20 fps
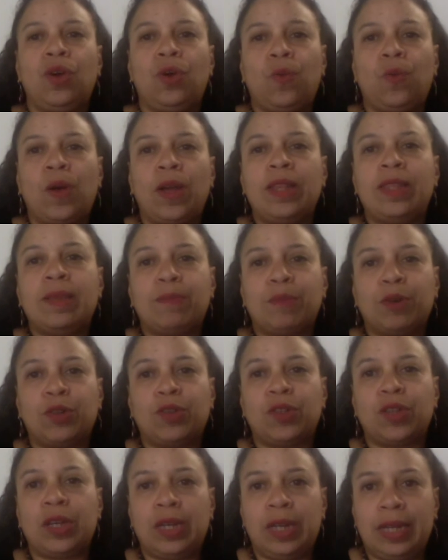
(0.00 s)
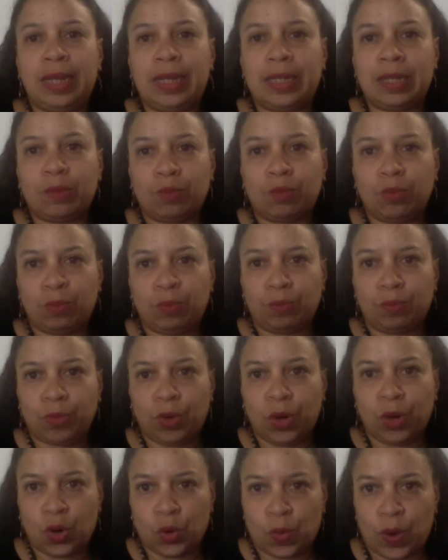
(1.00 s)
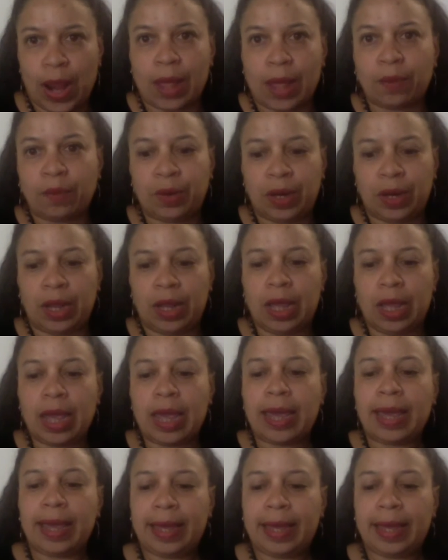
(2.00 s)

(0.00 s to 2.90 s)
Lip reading: when the person needs grounding.